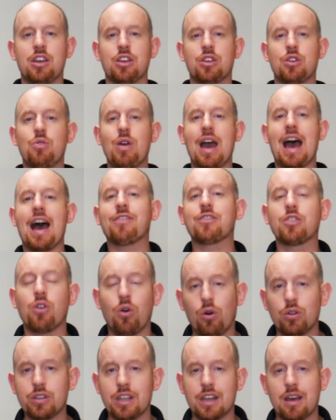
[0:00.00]
you have to
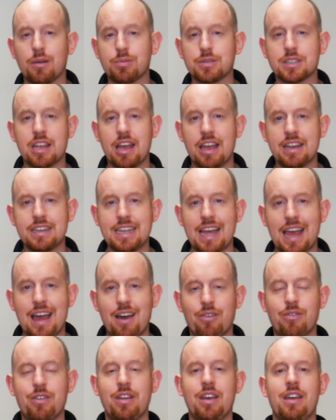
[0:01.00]
hold it upside
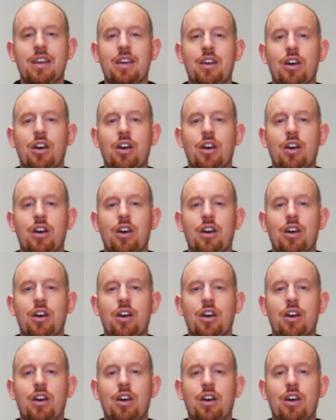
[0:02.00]
down.